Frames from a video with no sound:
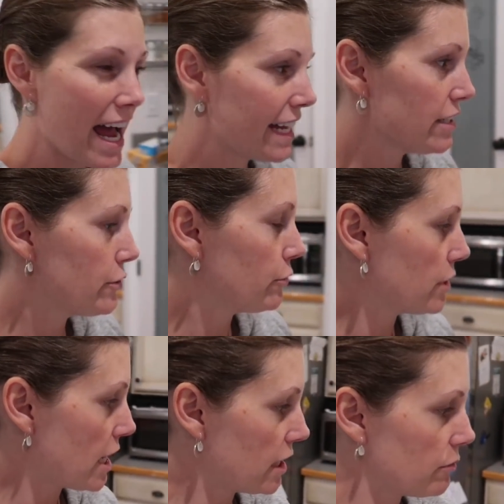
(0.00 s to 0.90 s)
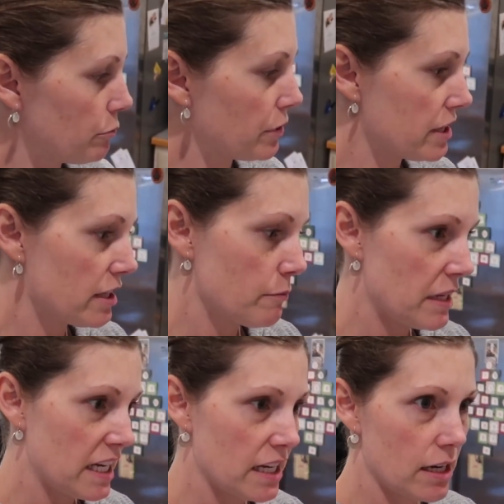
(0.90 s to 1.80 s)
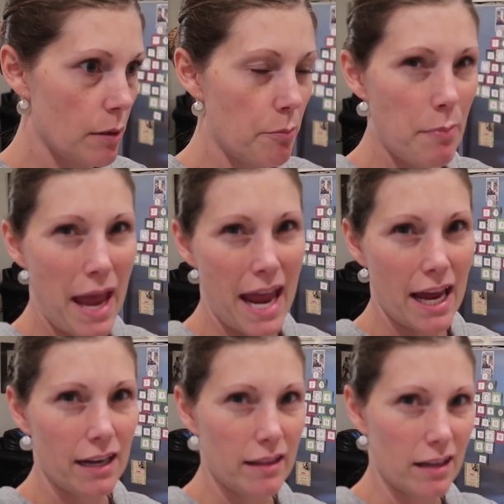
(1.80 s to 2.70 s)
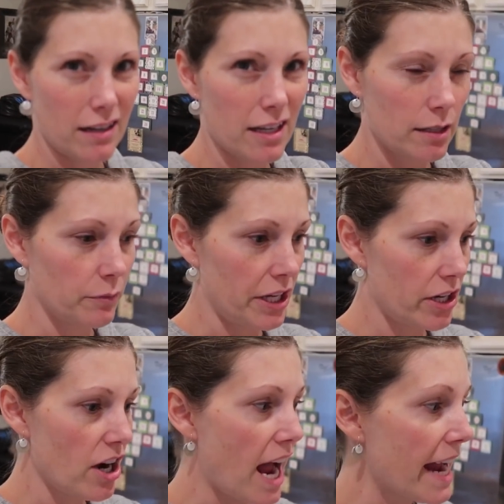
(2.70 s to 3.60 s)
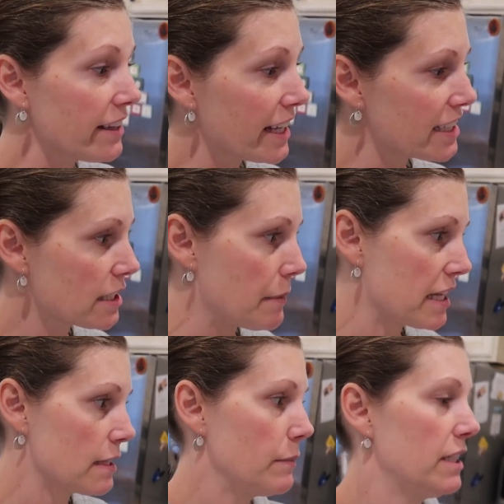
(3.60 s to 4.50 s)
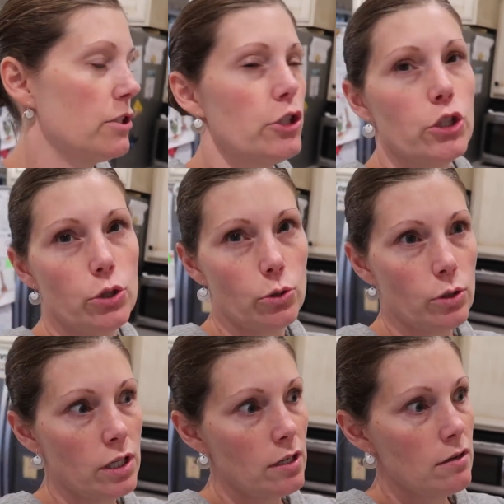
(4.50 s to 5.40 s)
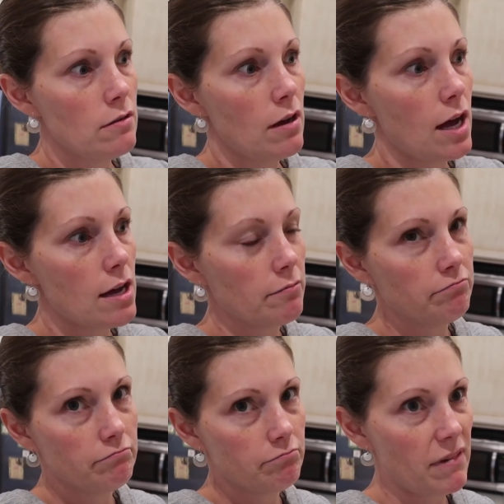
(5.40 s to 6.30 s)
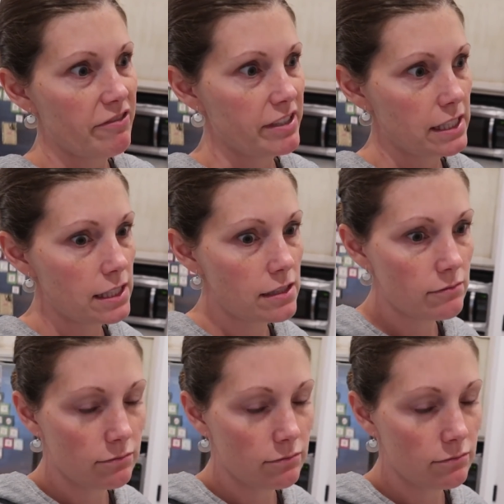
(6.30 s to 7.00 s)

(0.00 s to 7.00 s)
I do not put them in a pan and then cut them later. I like to make them into um, muffins.